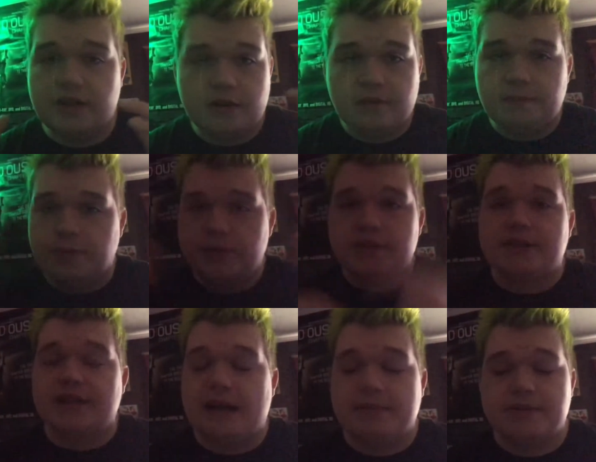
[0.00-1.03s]
I'll put in the
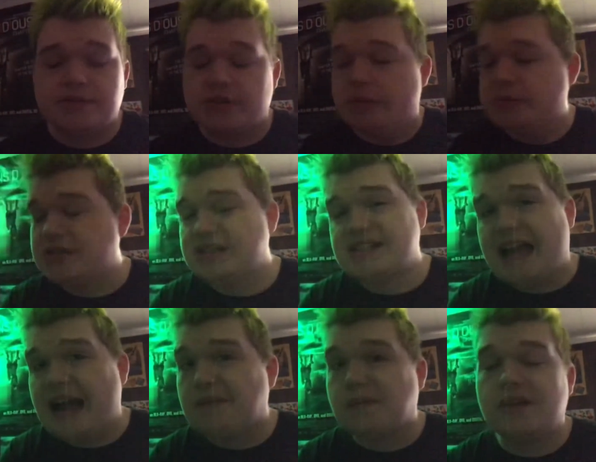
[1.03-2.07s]
top description because I
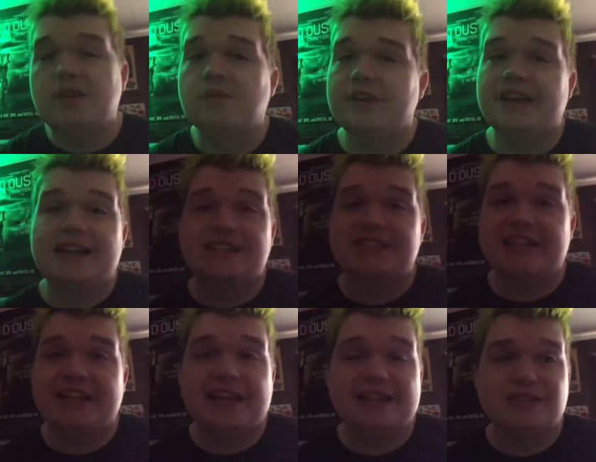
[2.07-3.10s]
really want you guys to check
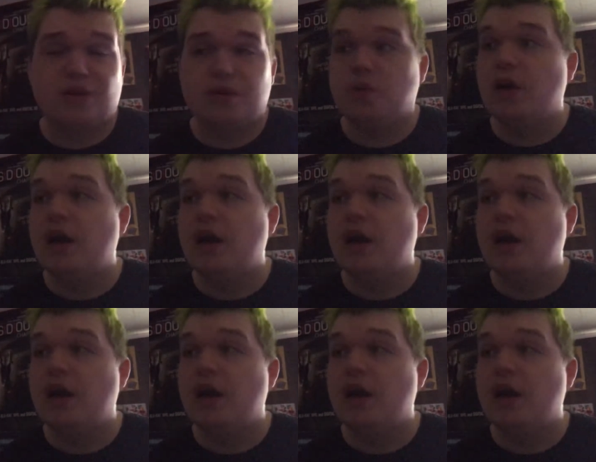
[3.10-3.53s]
out this article.